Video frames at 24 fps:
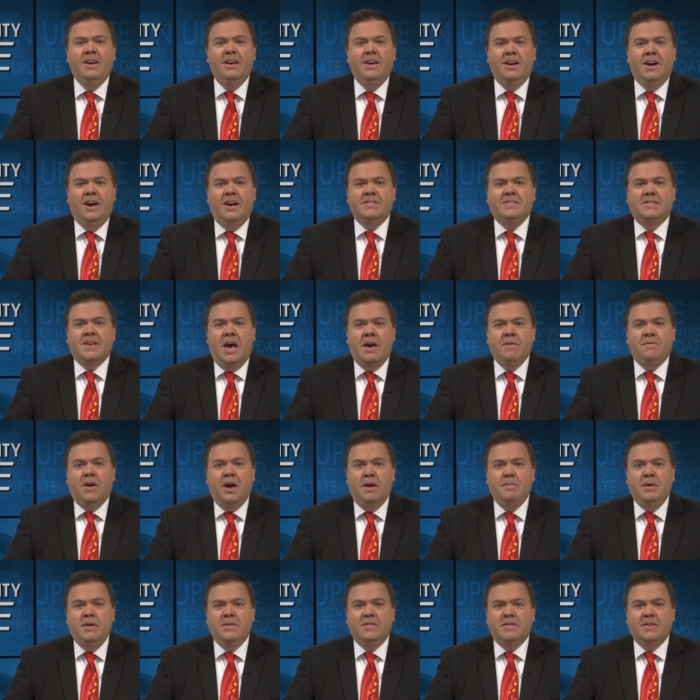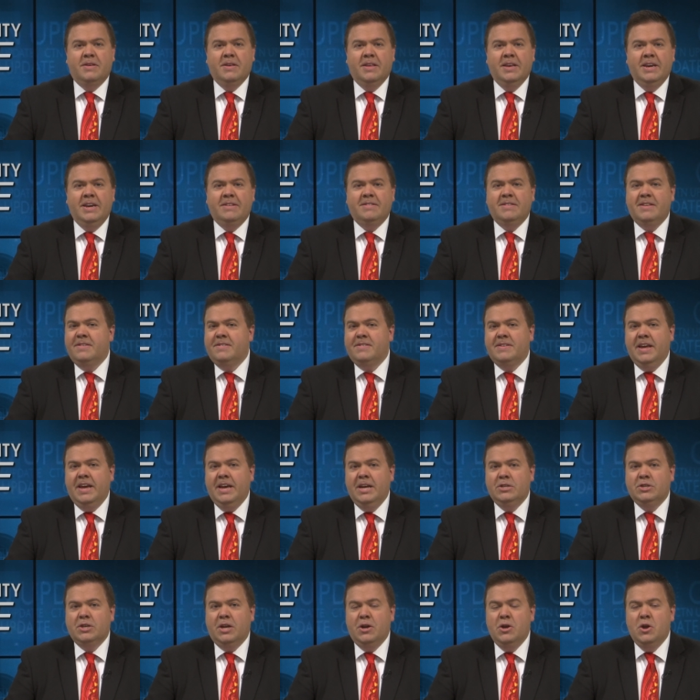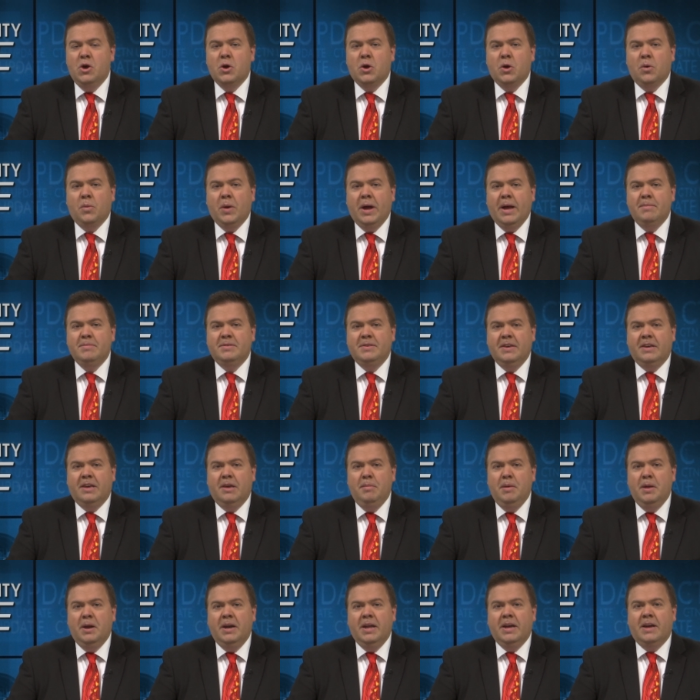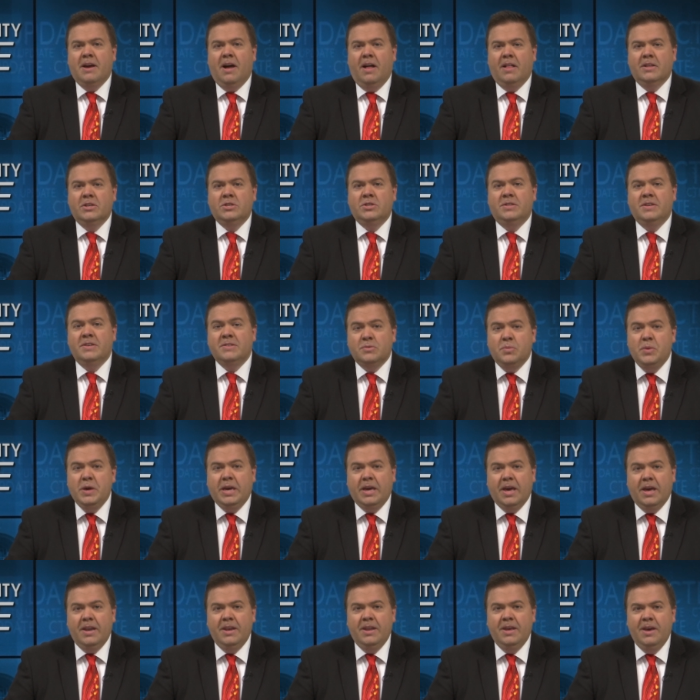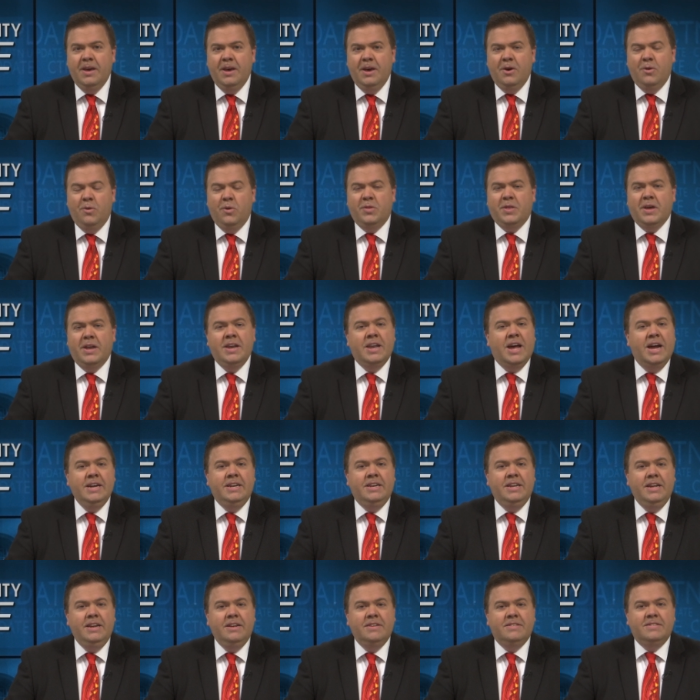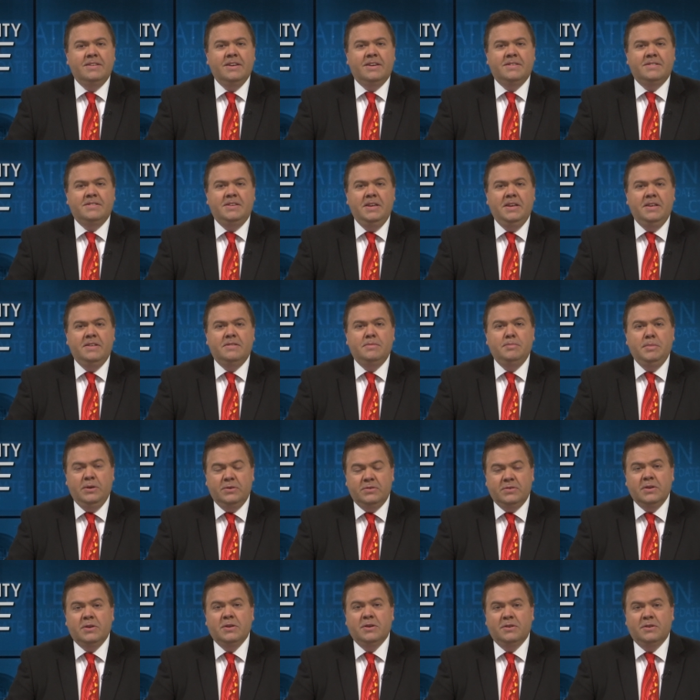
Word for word: A sci-fi musical hits the stage at Anoka-Ramsey Community College this weekend with a nineteen sixties musical